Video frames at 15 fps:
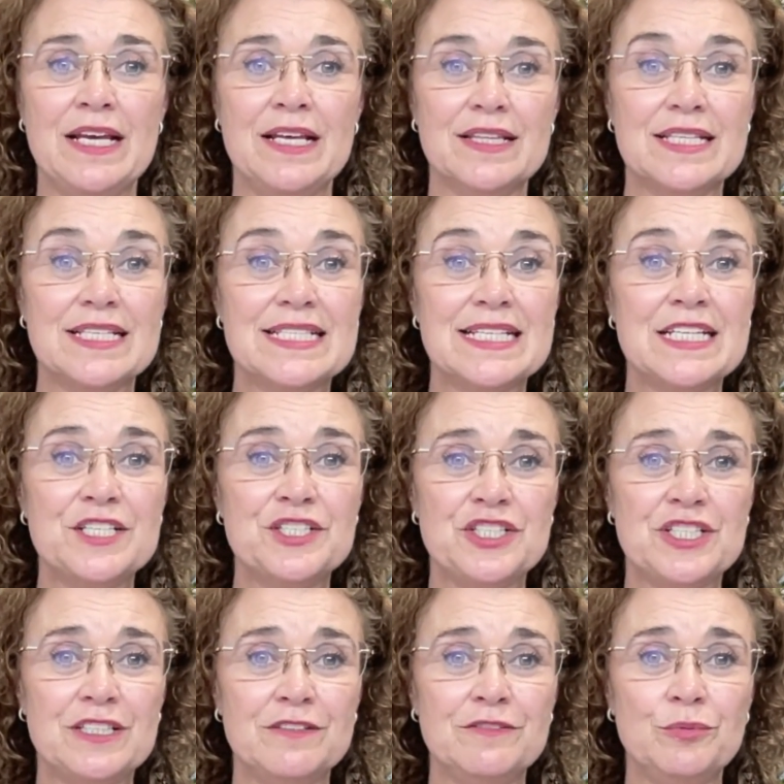This
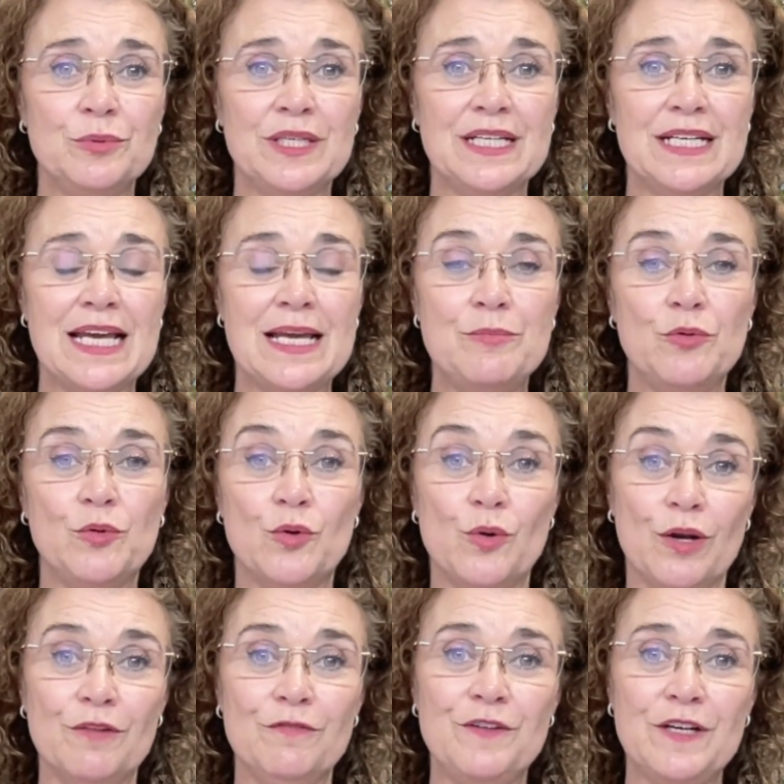initiative would enable
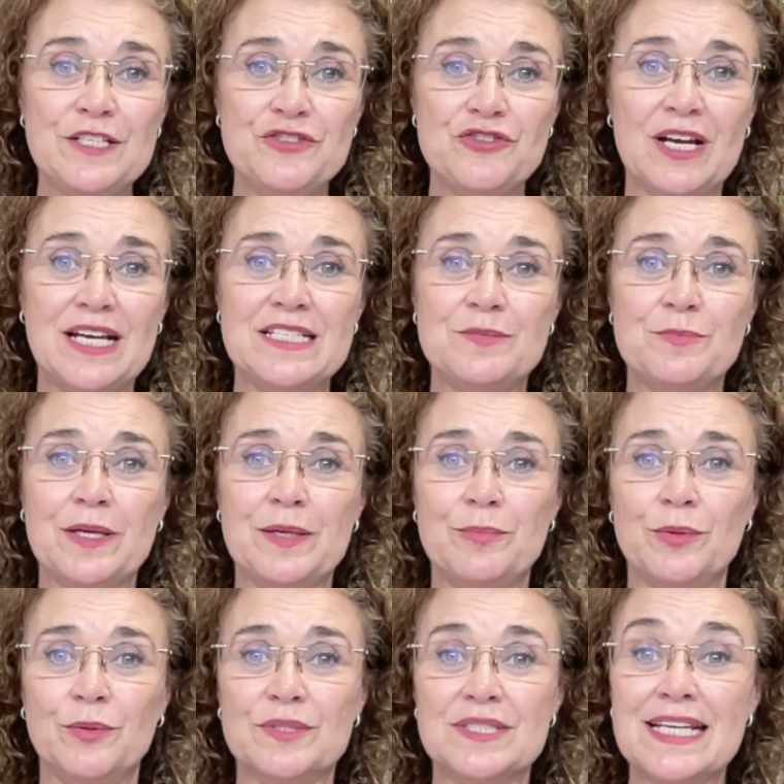qualified
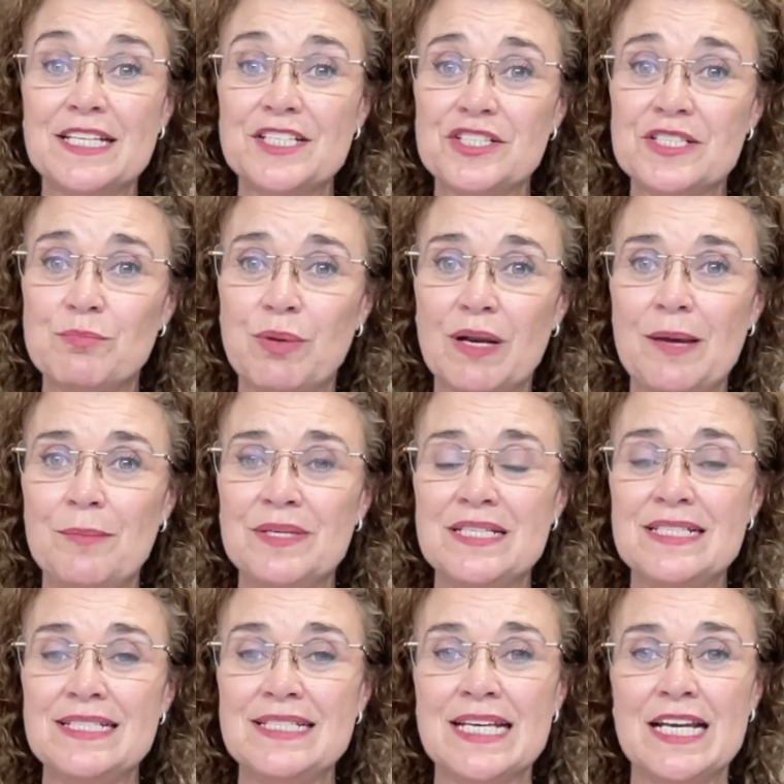tradespeople such as
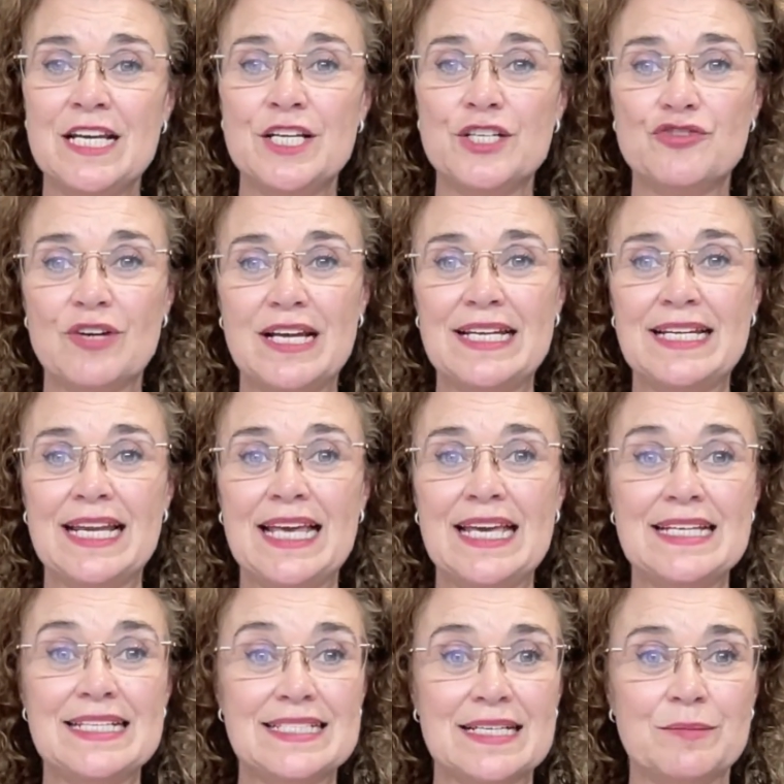plumbers, drain
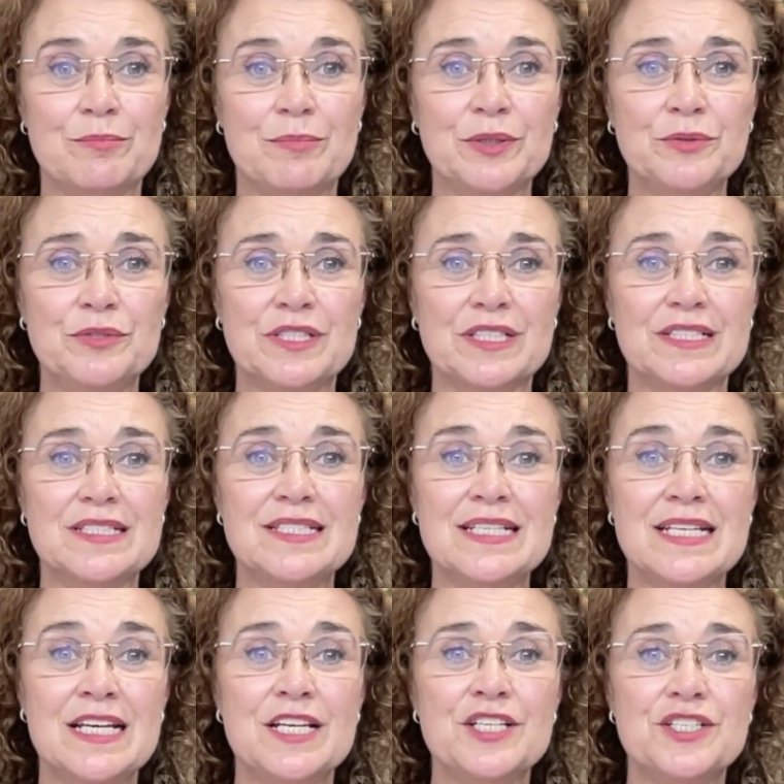layers and builders
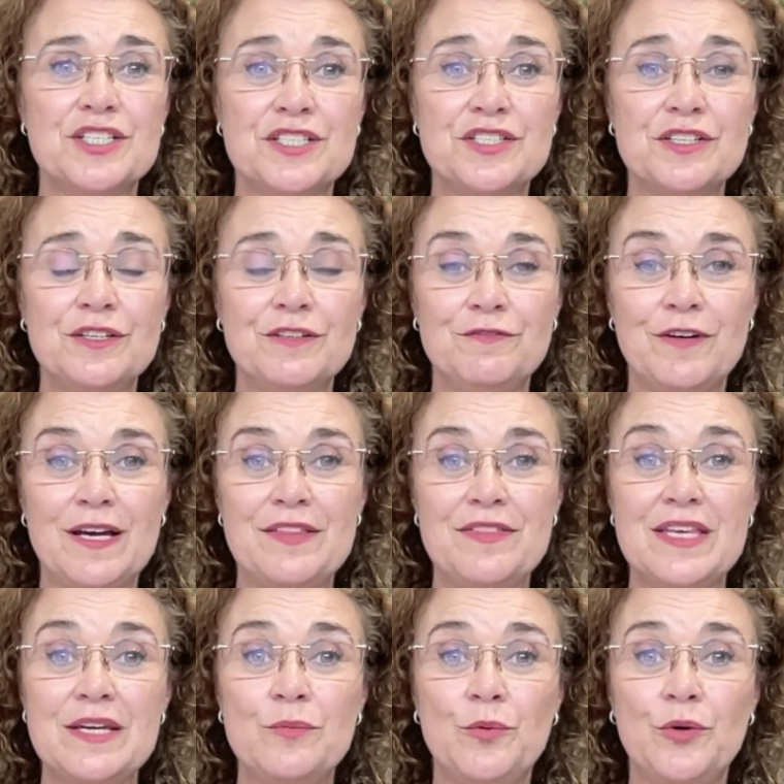to certify
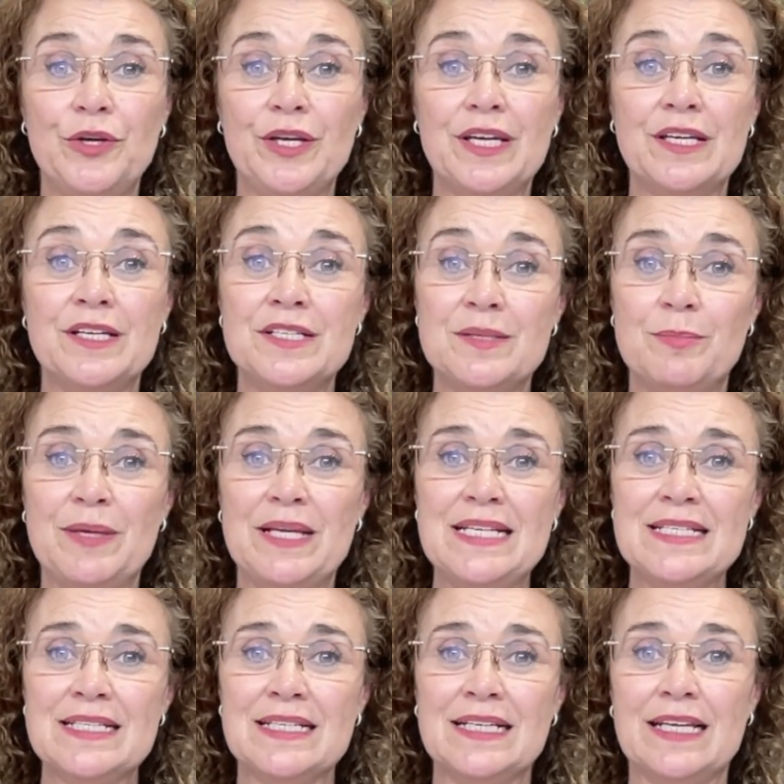their work
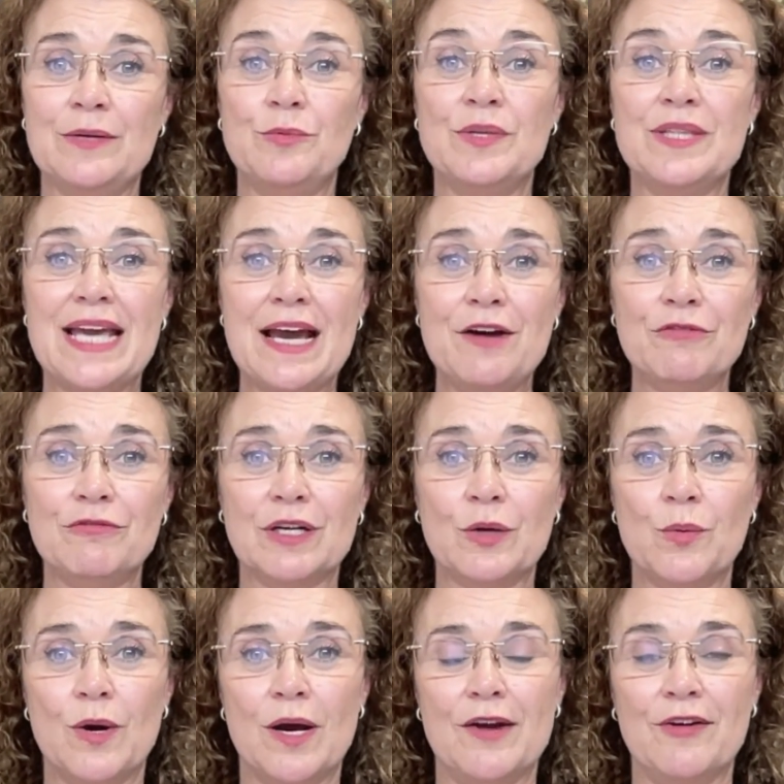independently without
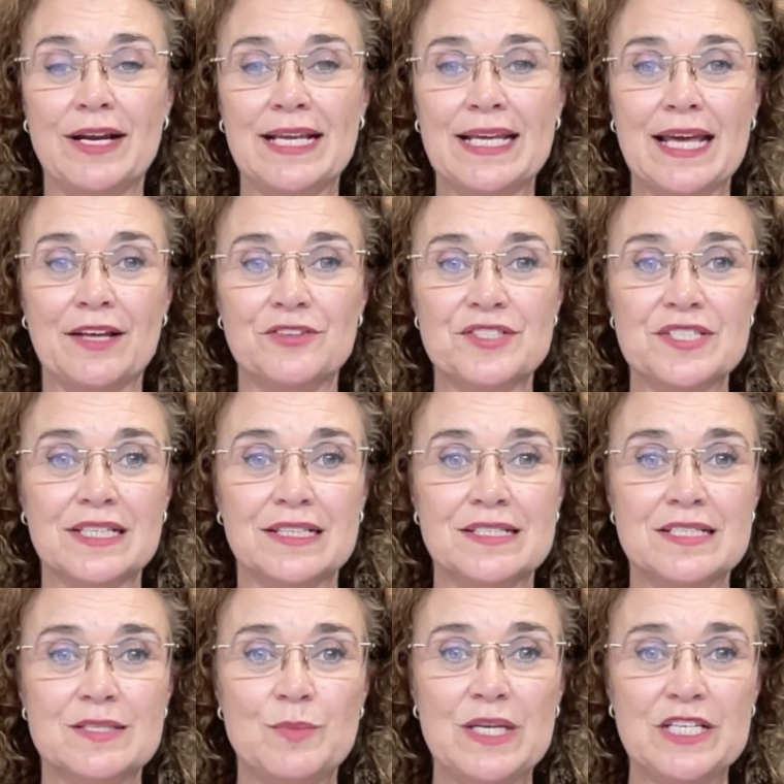requiring council
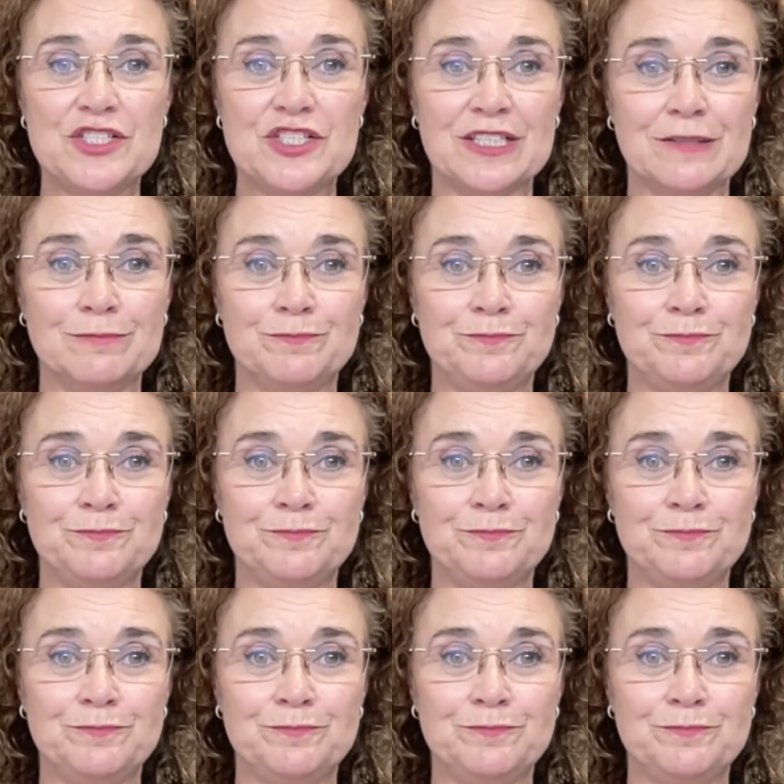inspection.